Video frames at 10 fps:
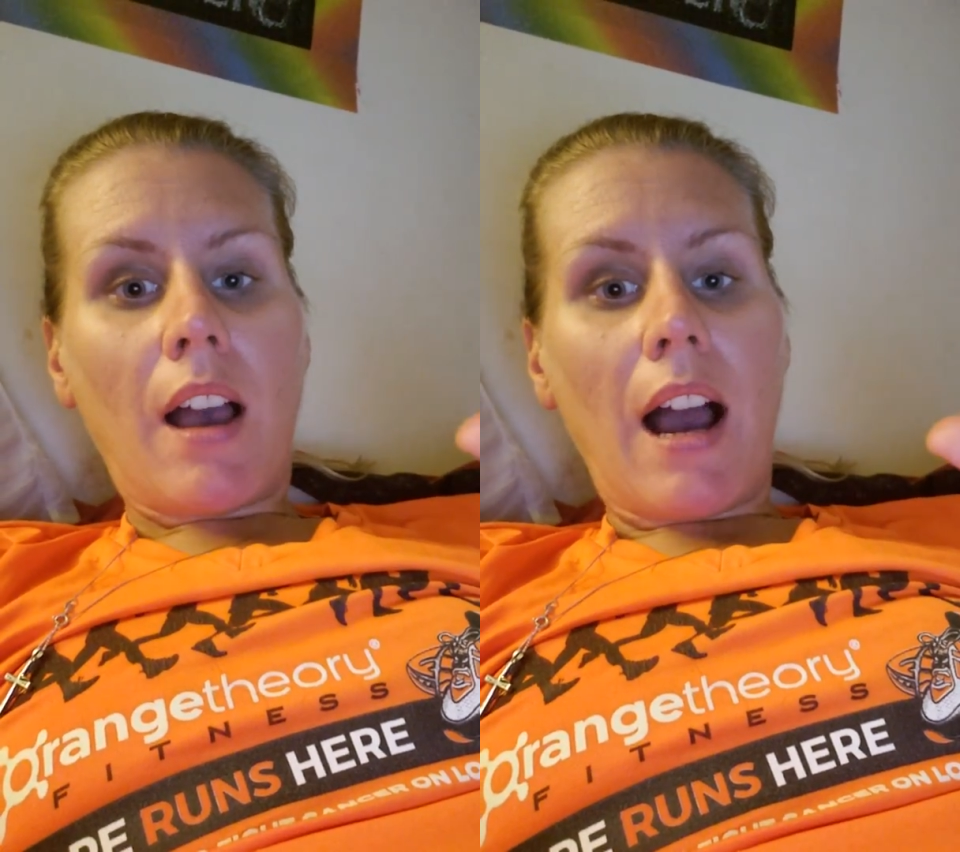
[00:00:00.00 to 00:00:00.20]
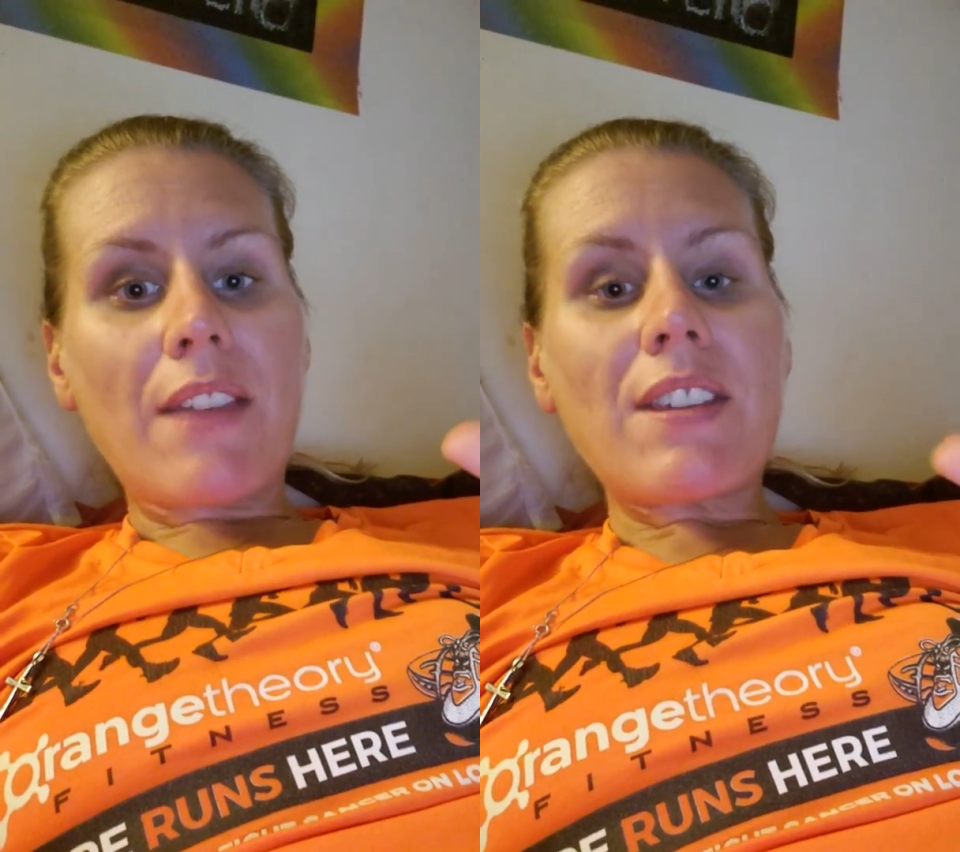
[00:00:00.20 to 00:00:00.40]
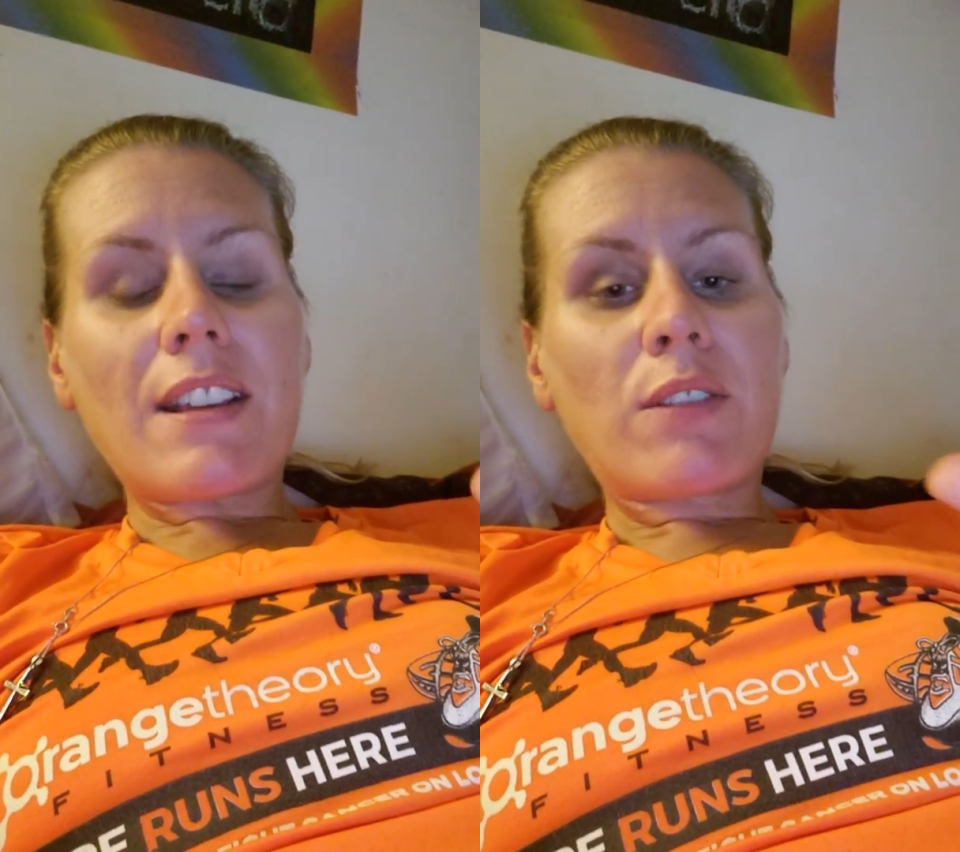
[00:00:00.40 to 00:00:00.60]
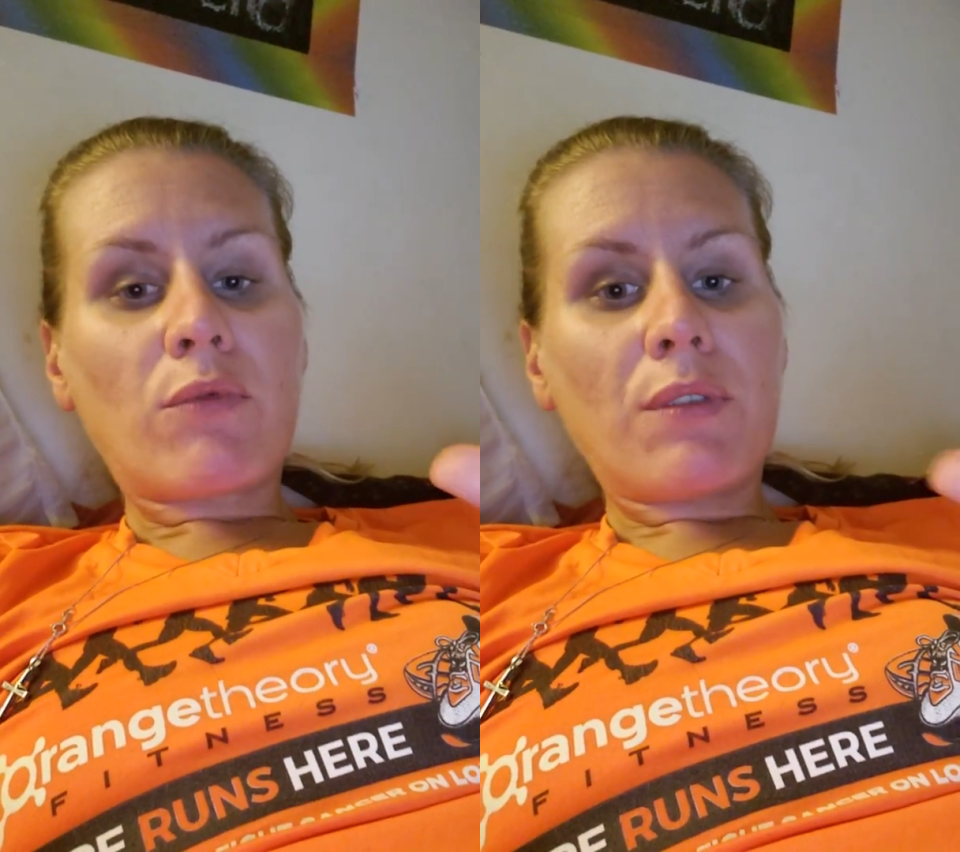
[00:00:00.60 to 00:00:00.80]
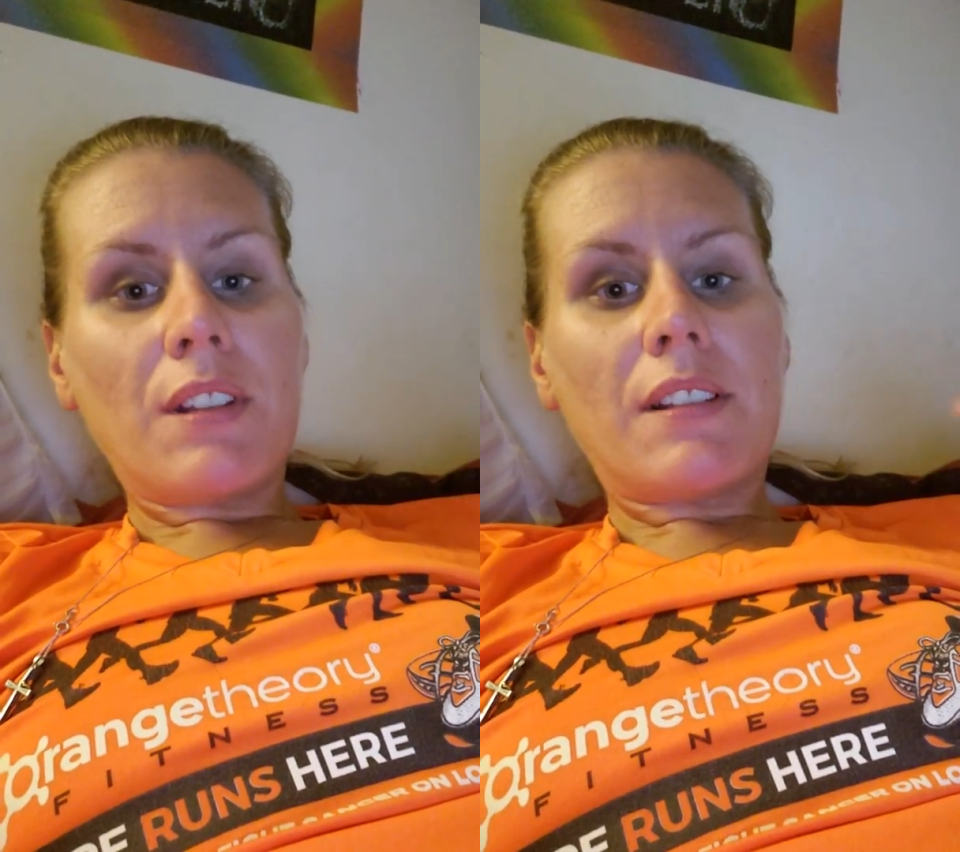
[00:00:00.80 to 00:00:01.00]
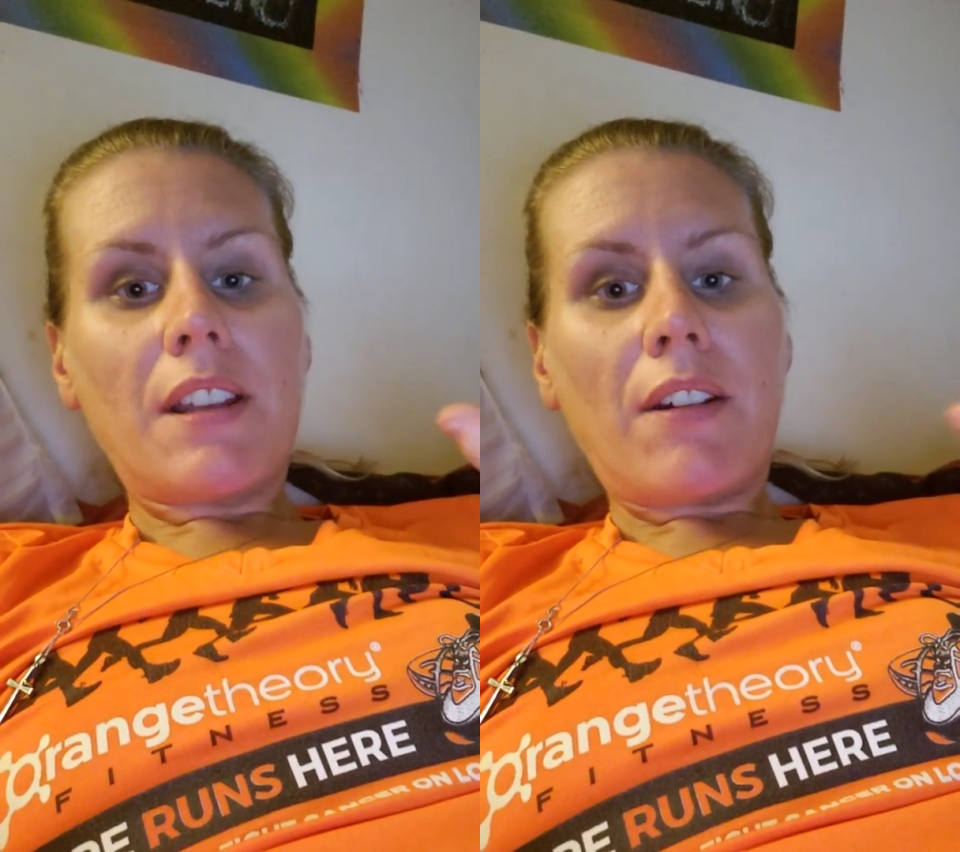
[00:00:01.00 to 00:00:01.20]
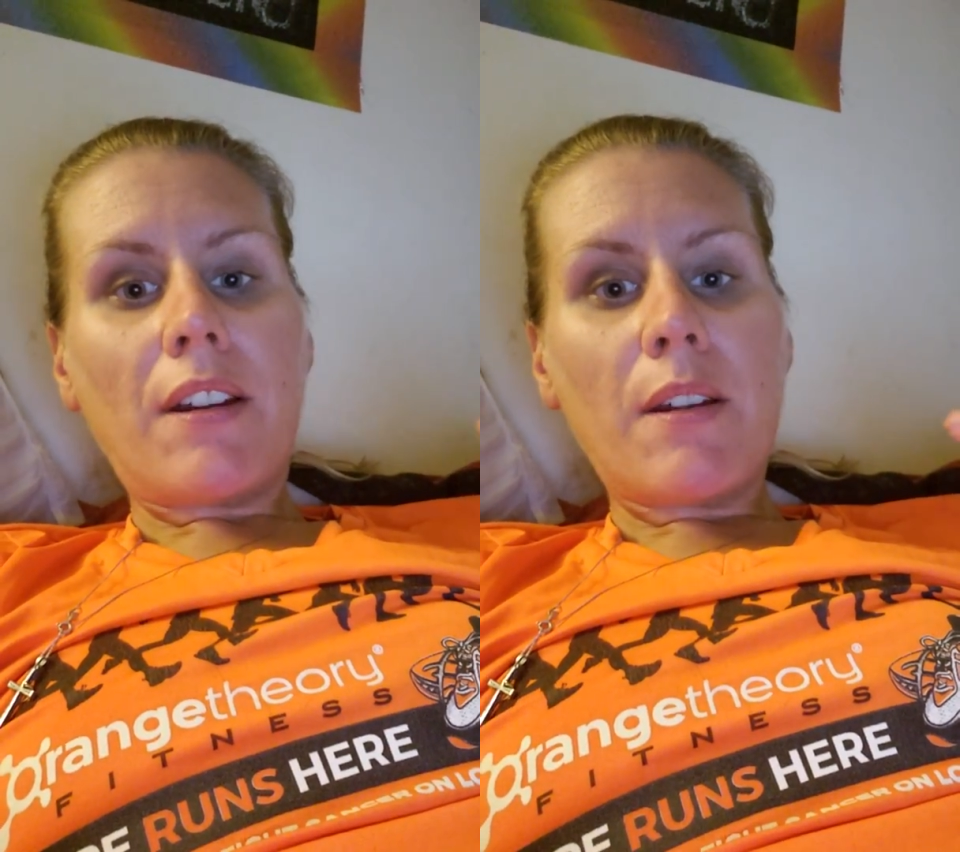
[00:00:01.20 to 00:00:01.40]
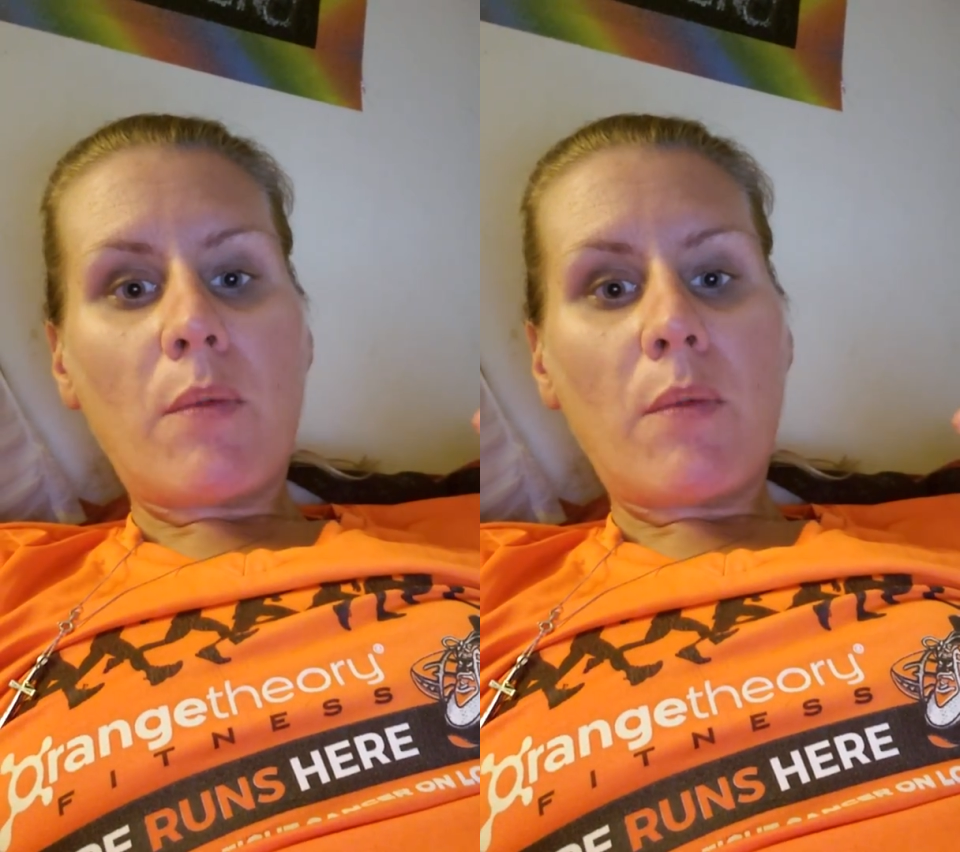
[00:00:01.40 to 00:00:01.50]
I think it's really scary